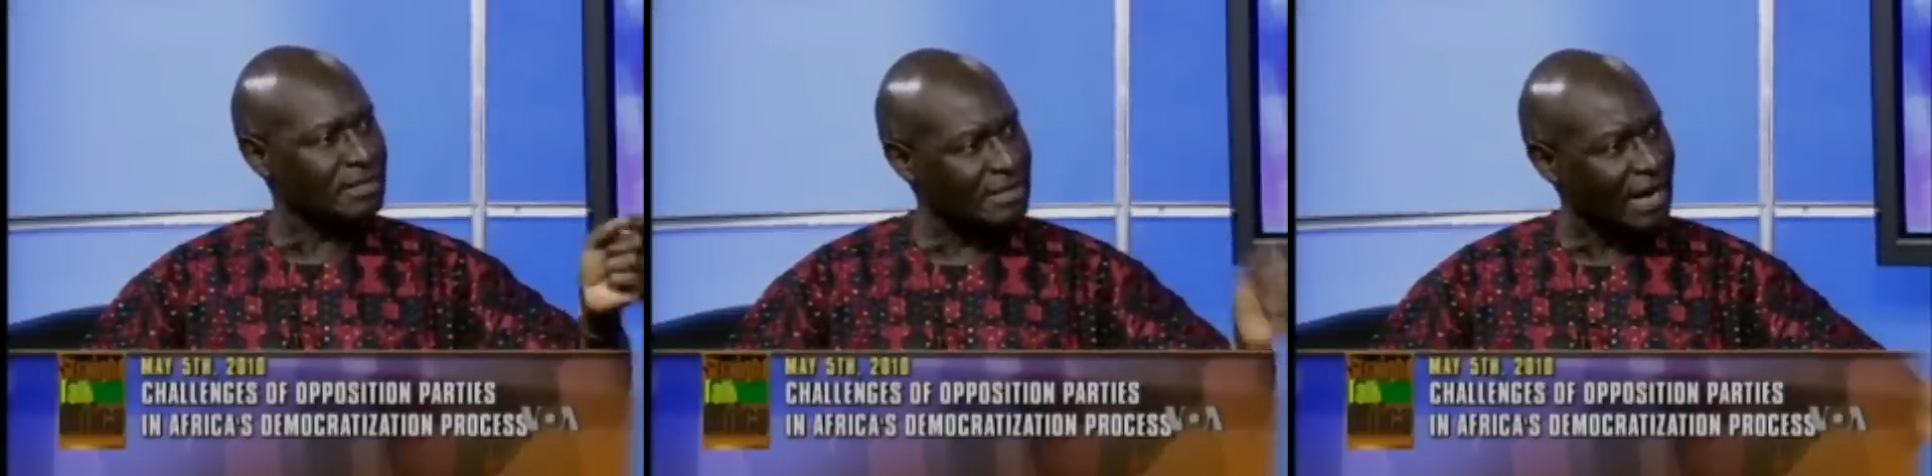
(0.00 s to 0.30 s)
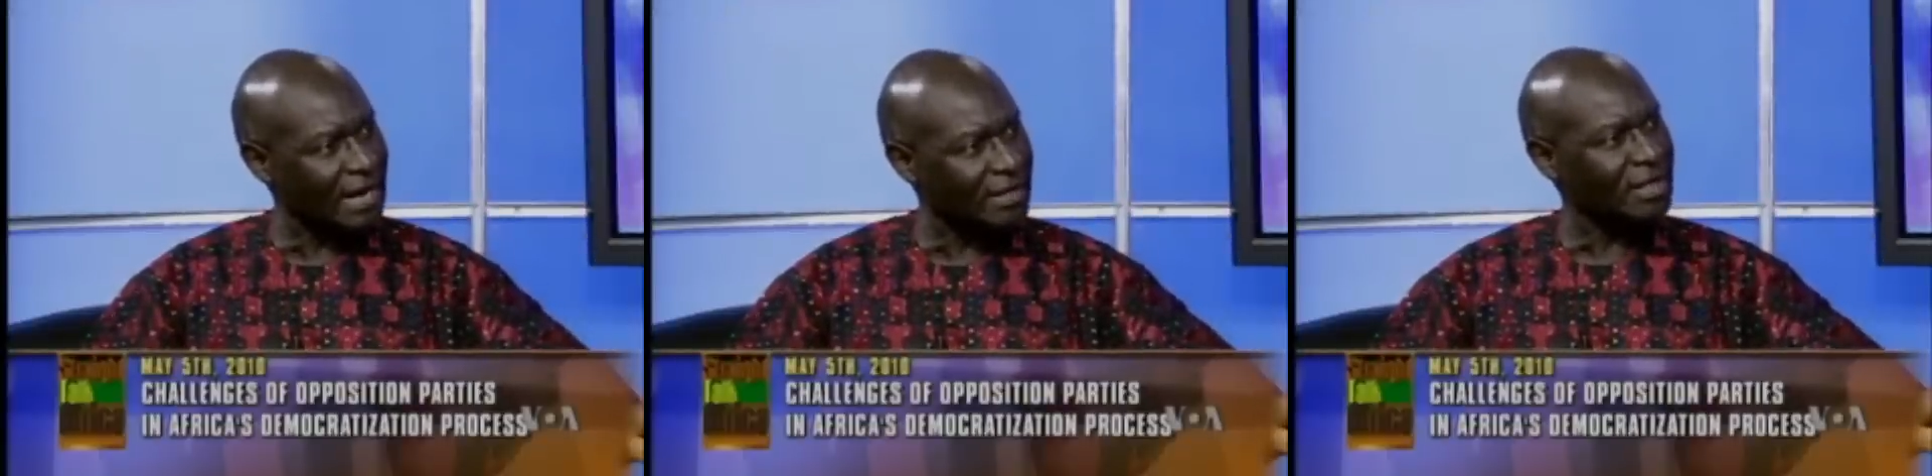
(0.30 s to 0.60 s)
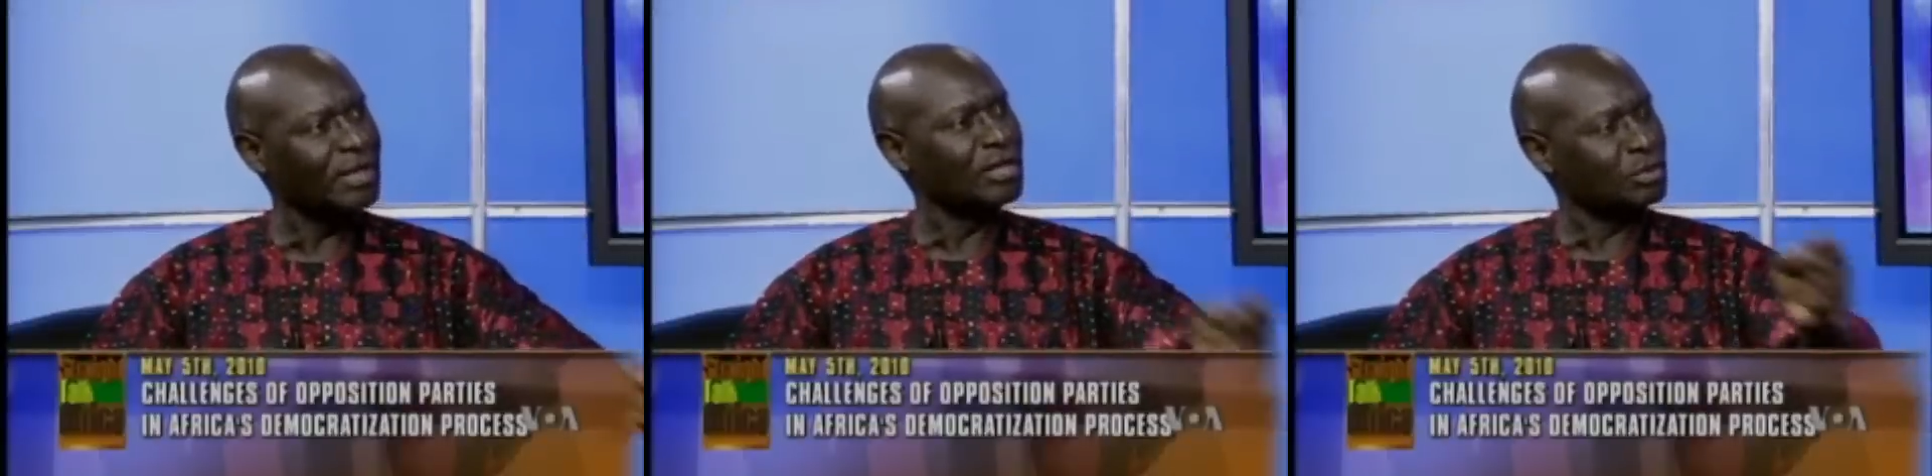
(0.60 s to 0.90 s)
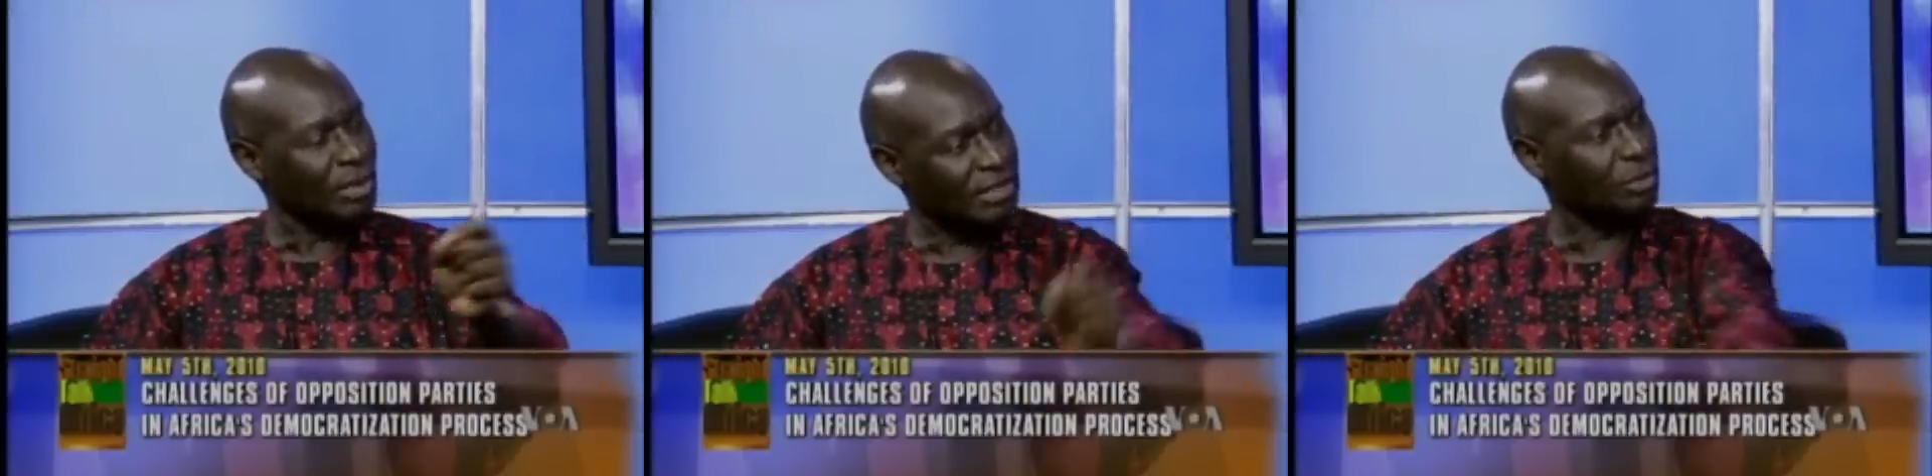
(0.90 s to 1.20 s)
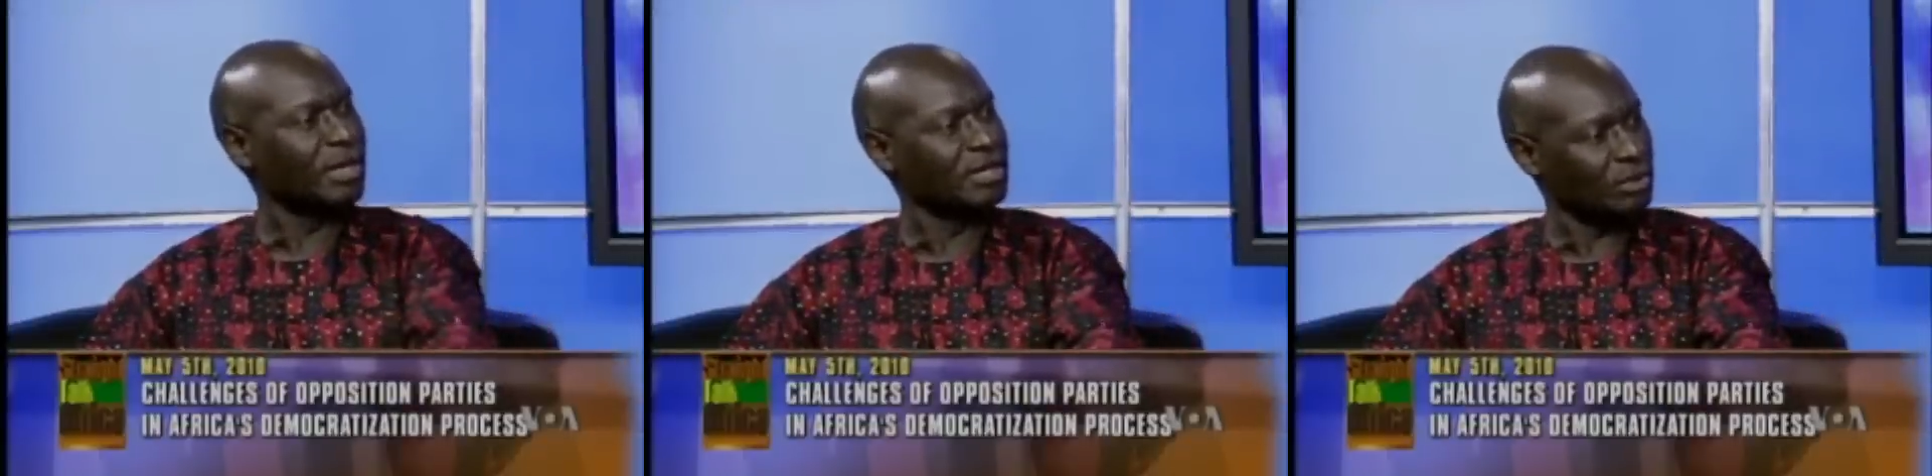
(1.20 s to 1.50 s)
done to
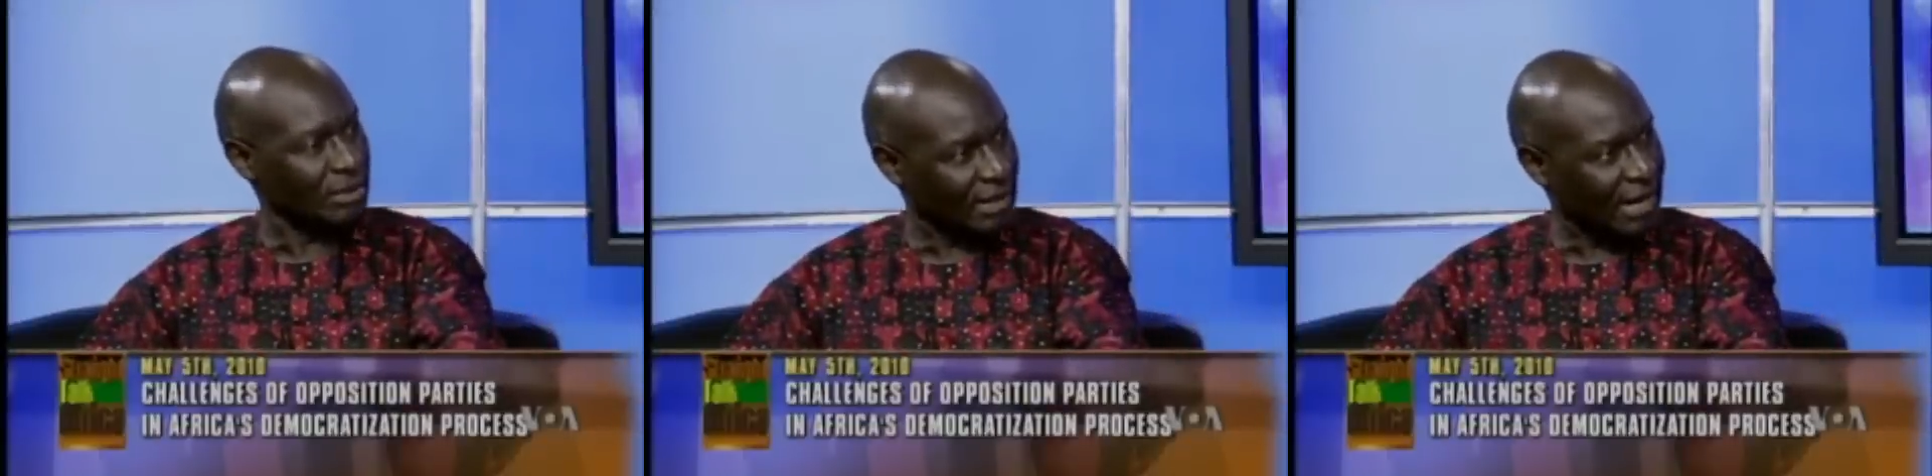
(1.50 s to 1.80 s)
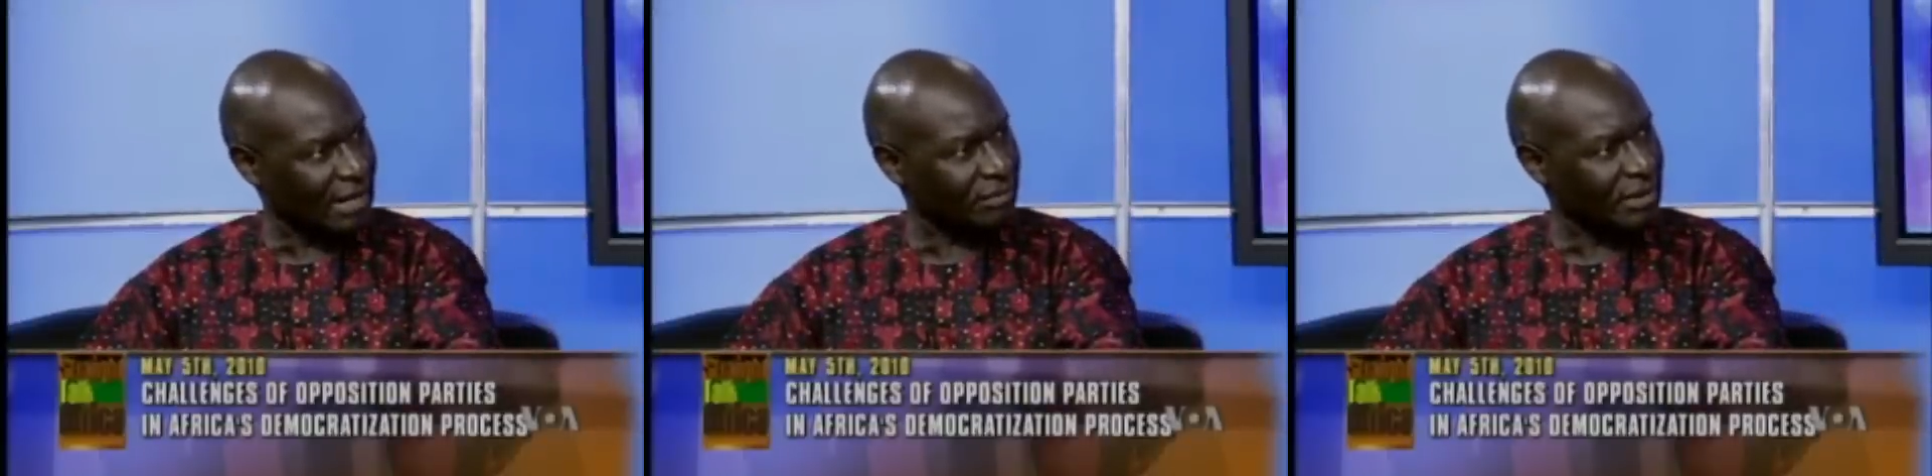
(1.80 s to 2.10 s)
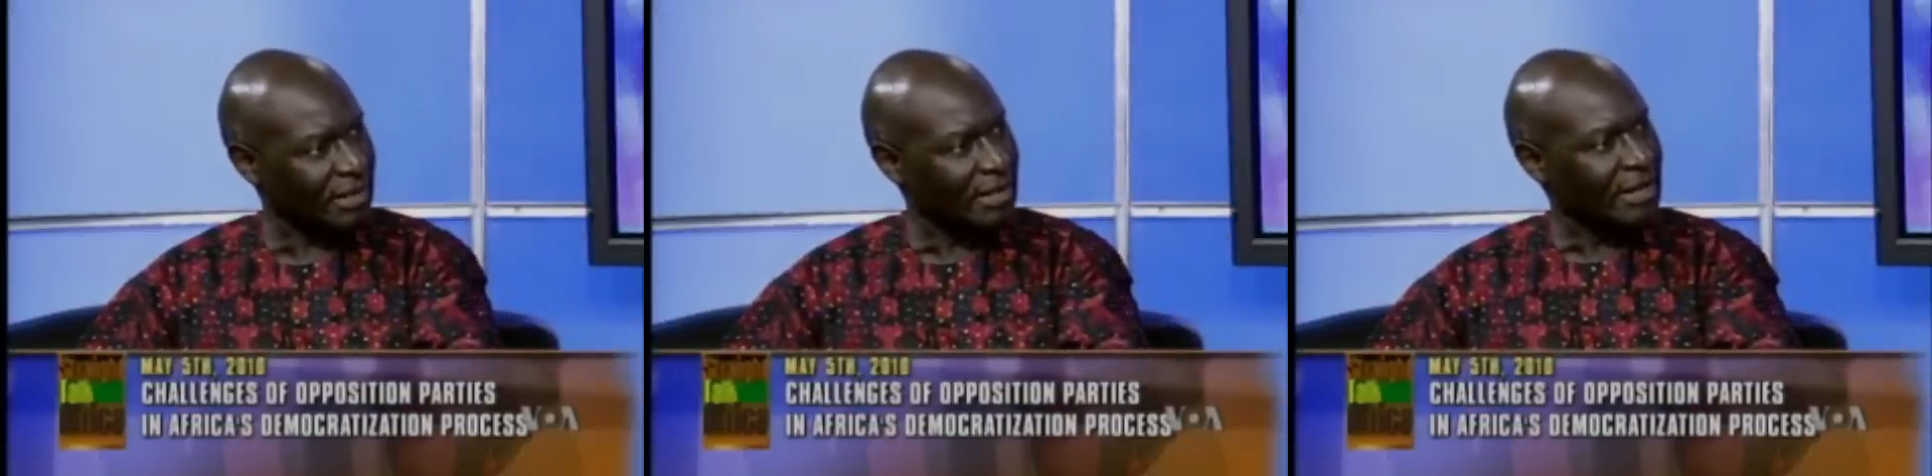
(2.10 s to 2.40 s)
education in the country.